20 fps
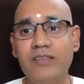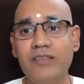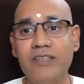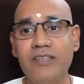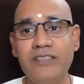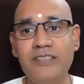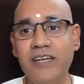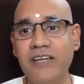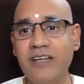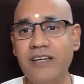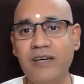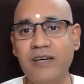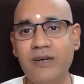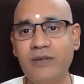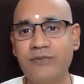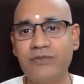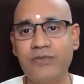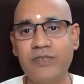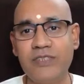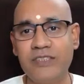these kind
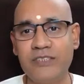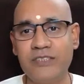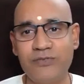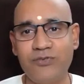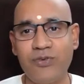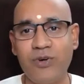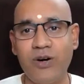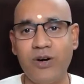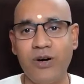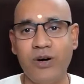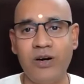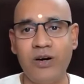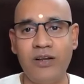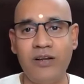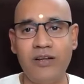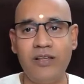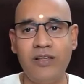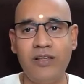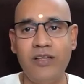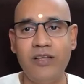of things
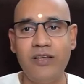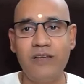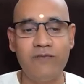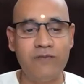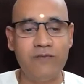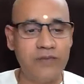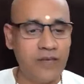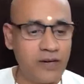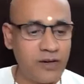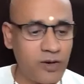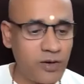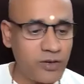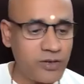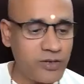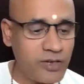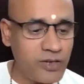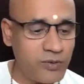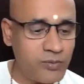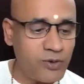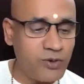for we are
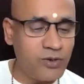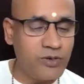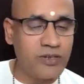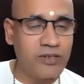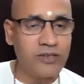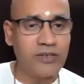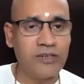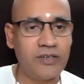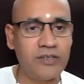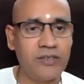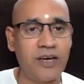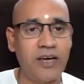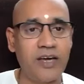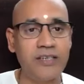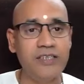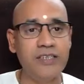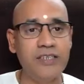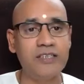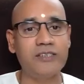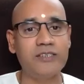talking about uh, the
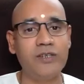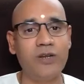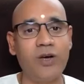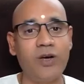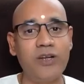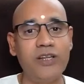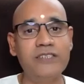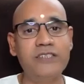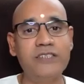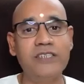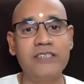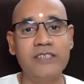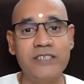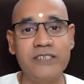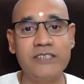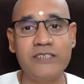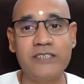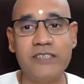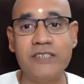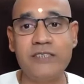highest knowledge and
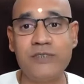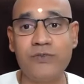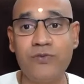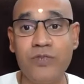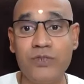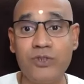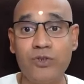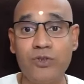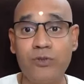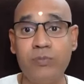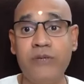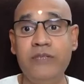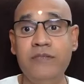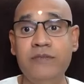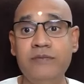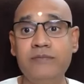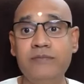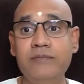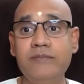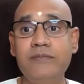these things we should
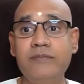be